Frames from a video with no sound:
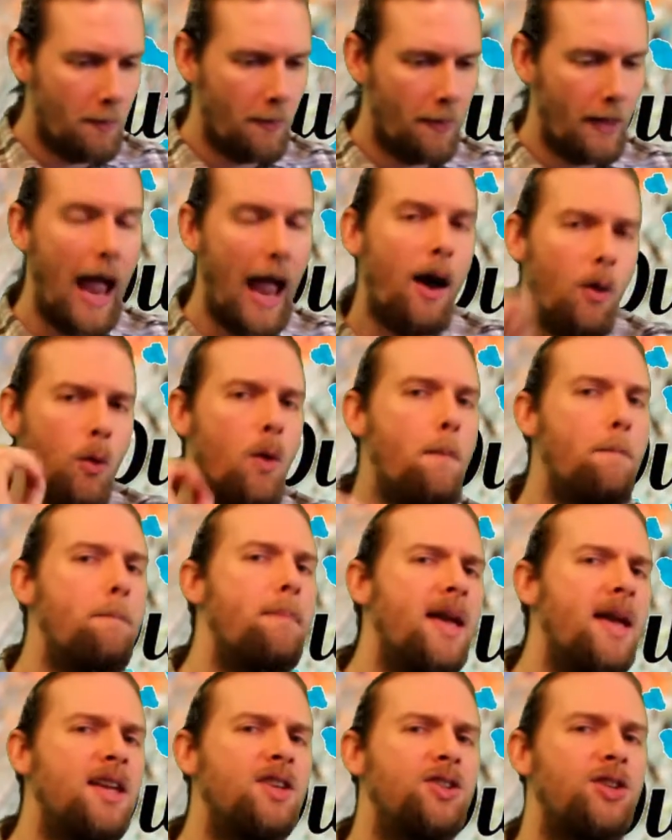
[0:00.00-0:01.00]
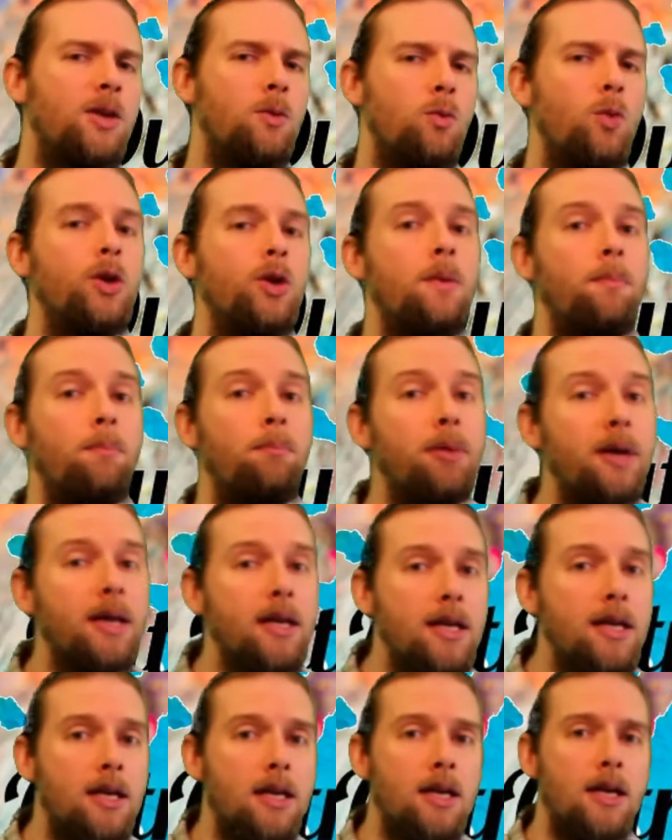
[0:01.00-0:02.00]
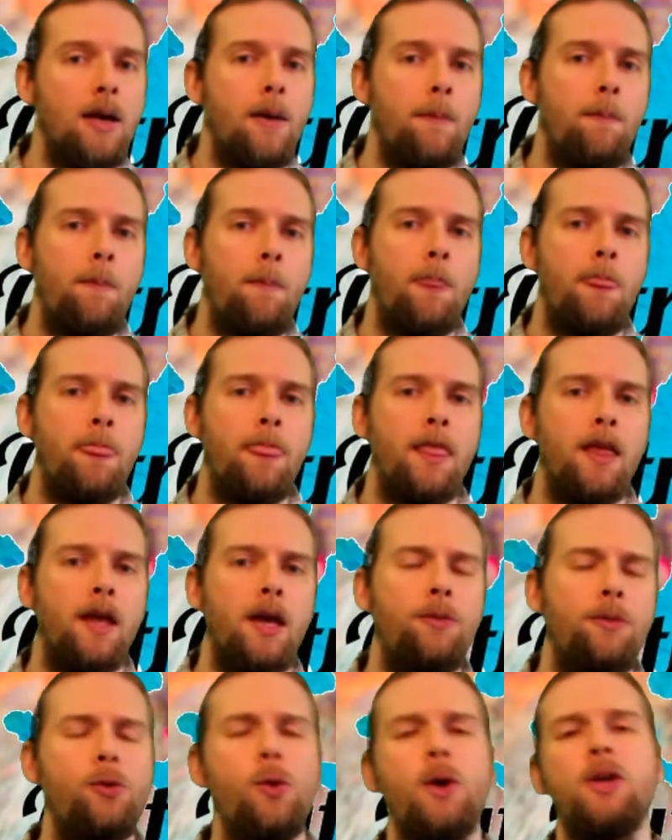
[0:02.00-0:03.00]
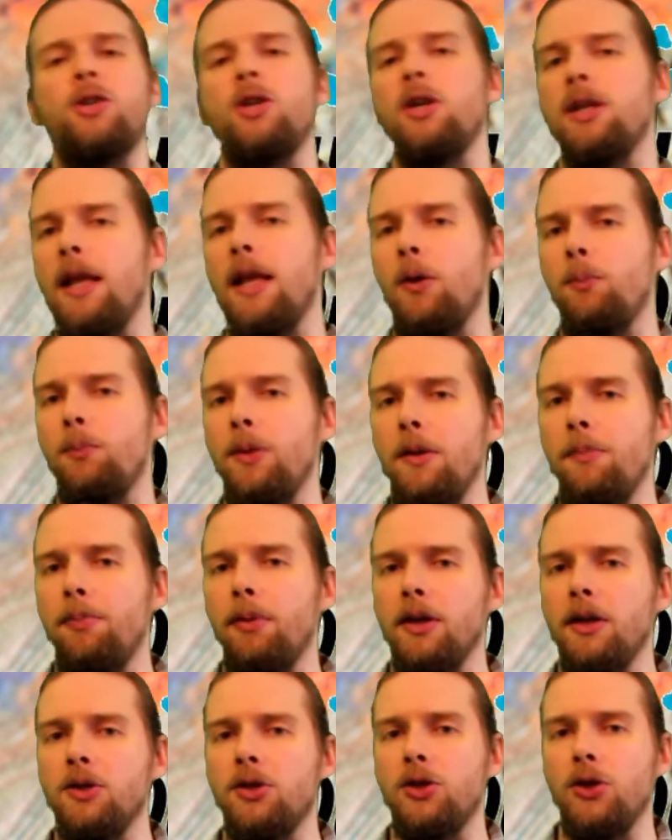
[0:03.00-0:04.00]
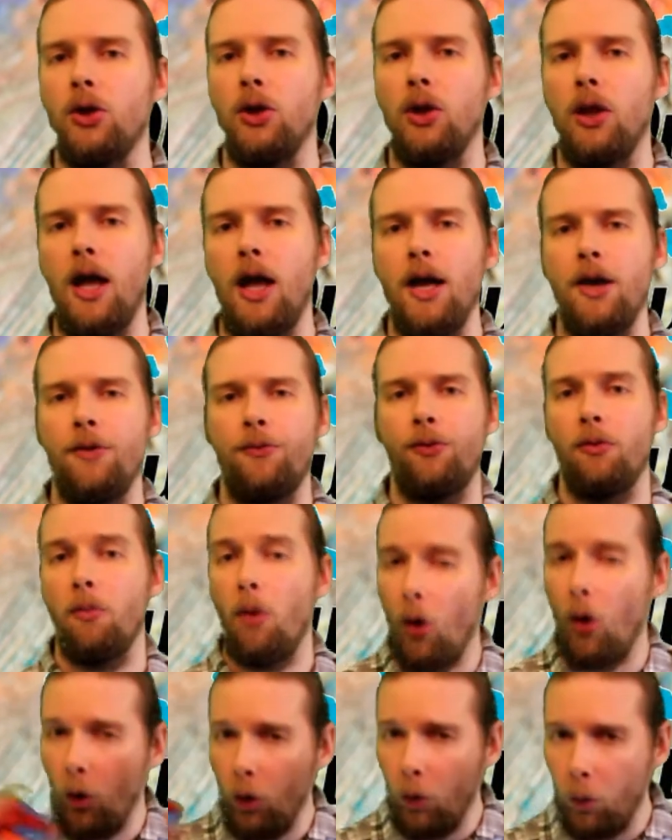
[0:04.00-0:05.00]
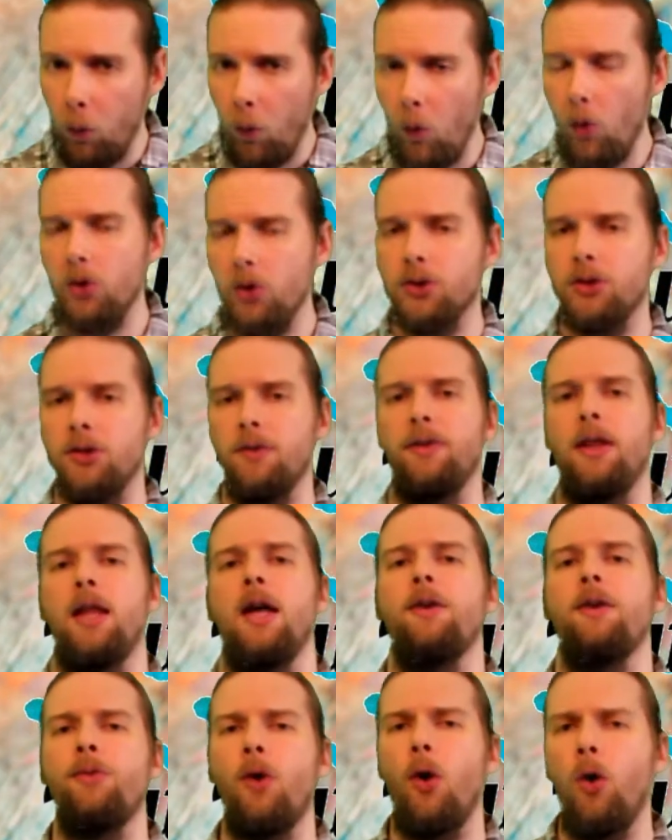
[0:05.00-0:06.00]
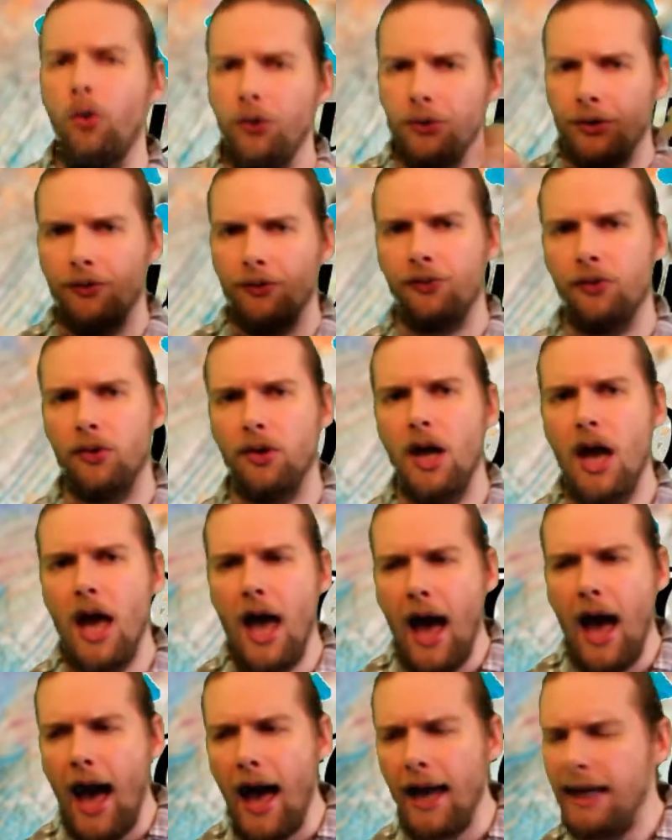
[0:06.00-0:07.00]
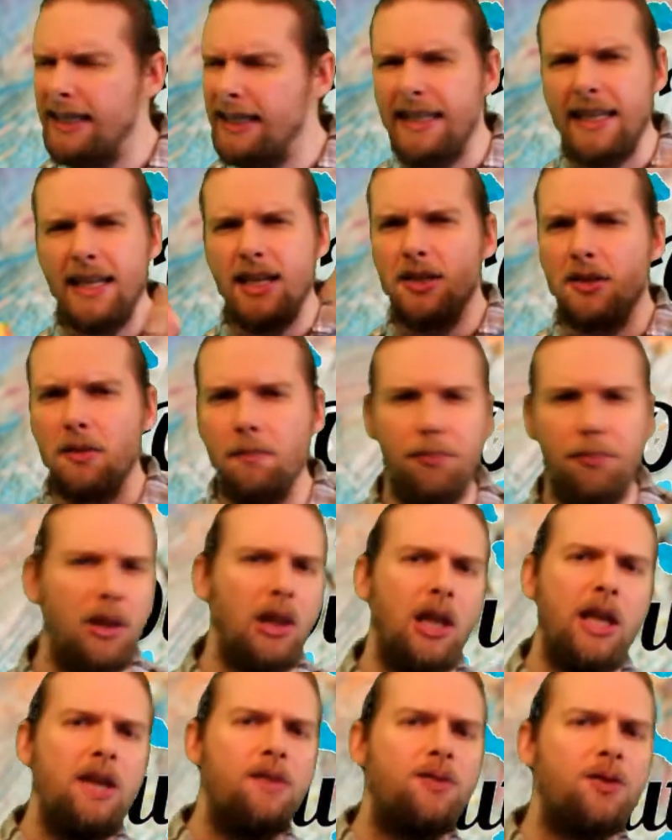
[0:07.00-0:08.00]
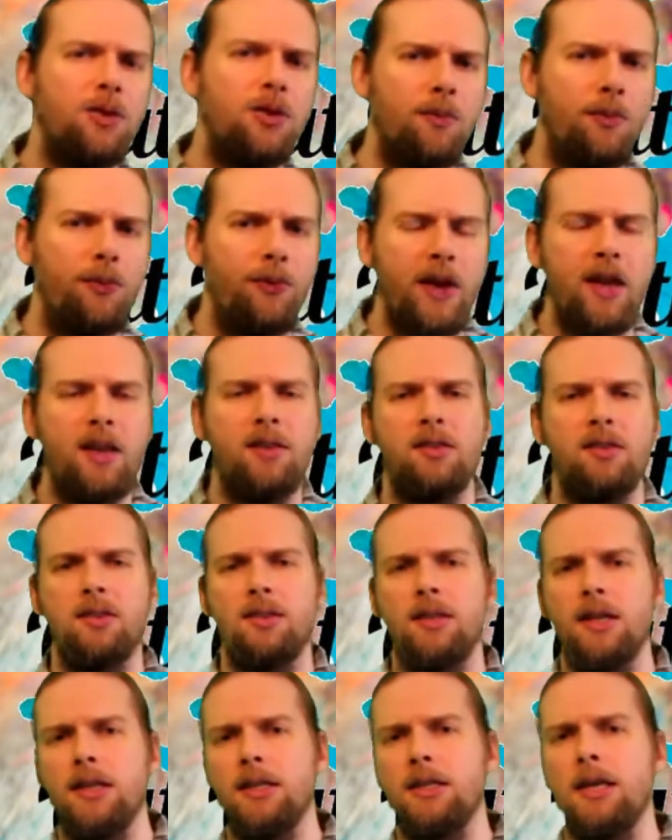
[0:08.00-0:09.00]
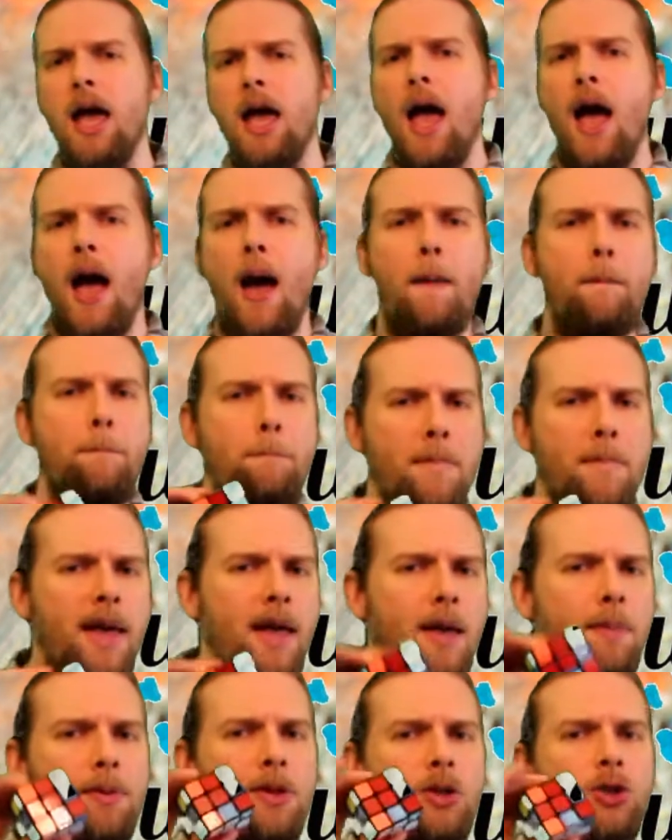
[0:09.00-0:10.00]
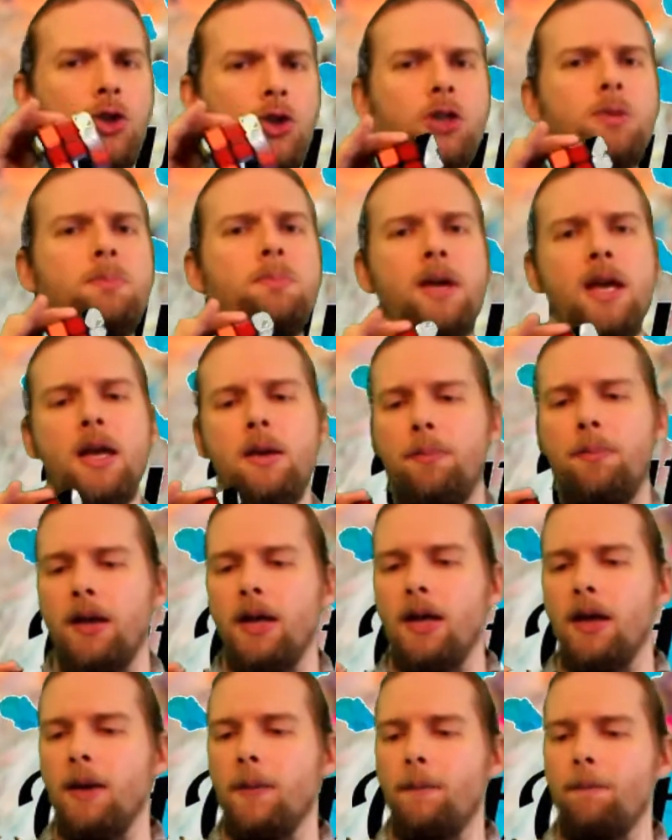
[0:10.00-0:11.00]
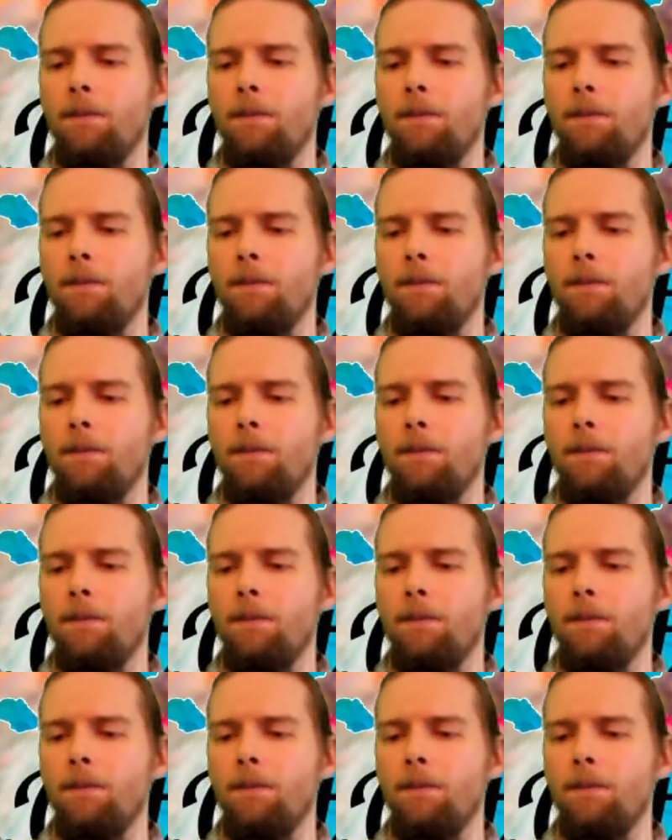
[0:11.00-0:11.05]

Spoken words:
How amazing would it be if you actually allow people into your life from all walks of life, all different ideas and beliefs and faiths and things, and maybe, just maybe,